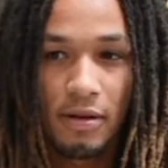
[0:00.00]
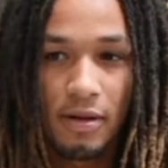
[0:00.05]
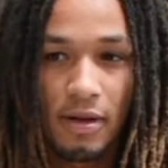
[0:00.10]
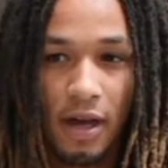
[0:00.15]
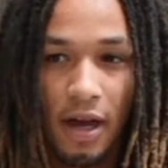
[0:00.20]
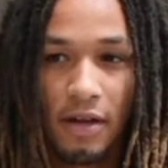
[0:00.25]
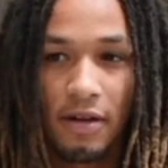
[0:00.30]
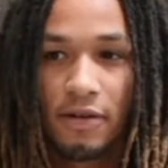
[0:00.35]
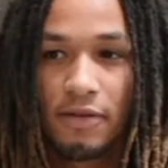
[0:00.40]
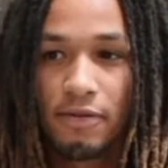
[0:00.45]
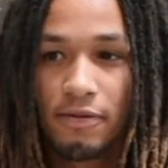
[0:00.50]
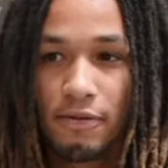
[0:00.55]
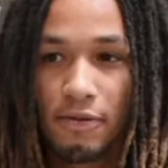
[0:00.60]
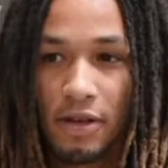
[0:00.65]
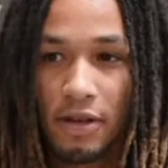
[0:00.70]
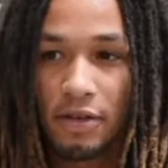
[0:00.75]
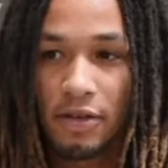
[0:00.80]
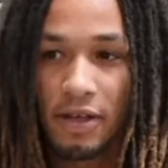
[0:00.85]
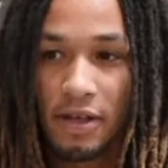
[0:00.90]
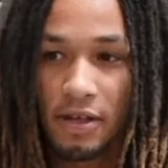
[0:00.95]
kind of
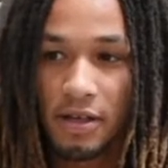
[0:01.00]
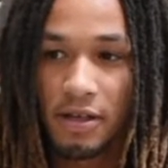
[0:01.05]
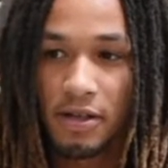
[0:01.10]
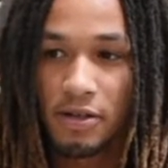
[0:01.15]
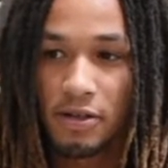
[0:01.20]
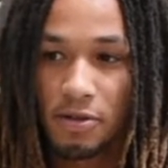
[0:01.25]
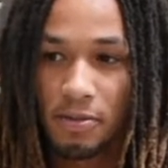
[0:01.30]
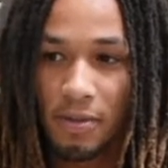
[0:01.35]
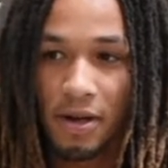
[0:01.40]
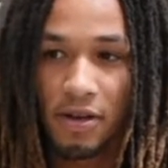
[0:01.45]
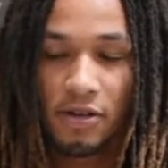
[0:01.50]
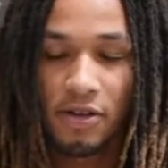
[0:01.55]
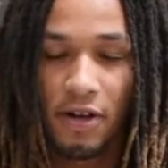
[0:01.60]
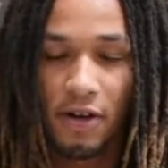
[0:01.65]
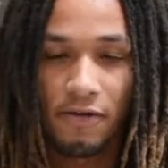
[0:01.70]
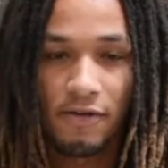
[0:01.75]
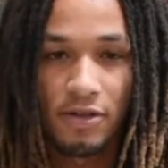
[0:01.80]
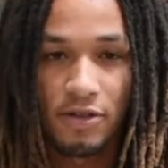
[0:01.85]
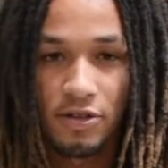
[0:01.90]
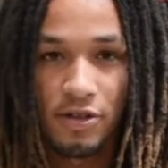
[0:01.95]
rethinking to
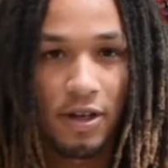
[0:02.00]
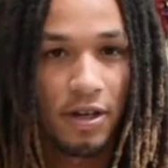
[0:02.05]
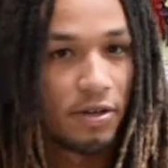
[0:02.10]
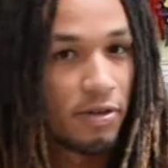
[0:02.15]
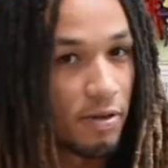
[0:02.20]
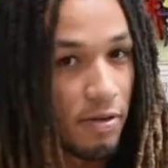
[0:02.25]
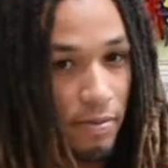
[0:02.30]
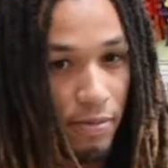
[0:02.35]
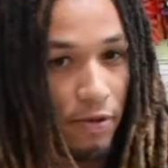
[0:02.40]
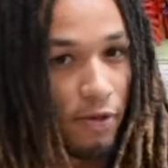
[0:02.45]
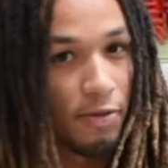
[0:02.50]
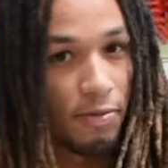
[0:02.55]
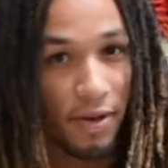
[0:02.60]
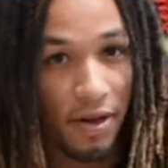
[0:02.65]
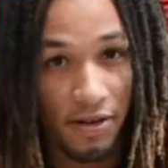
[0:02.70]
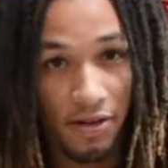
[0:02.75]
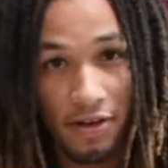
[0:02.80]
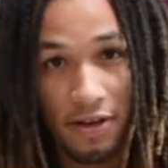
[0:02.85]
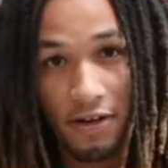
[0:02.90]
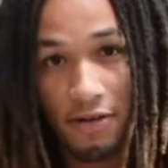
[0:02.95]
myself and trying to improve
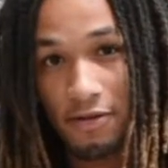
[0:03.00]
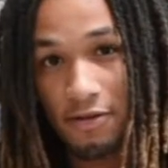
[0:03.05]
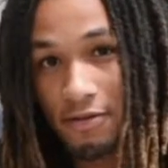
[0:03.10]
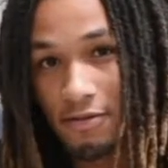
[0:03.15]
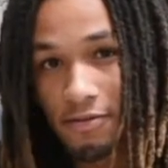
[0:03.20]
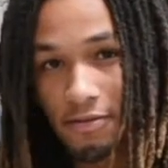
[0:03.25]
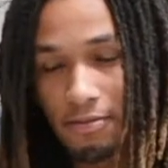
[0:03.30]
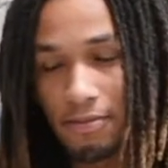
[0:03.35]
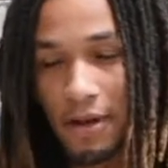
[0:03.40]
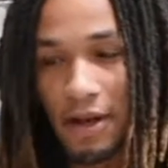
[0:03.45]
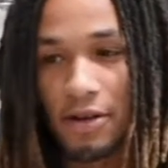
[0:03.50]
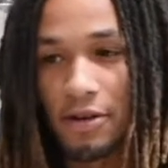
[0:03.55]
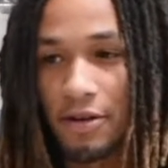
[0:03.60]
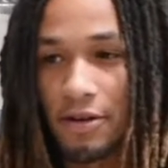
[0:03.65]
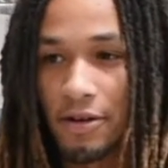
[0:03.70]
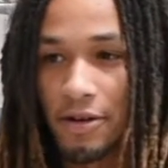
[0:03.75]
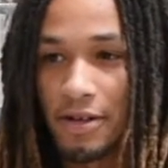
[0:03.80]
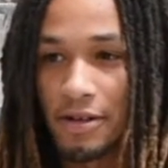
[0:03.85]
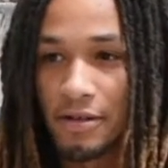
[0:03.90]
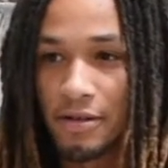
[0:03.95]
myself
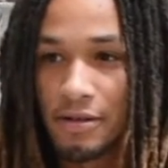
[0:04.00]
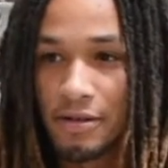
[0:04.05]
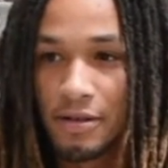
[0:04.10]
better and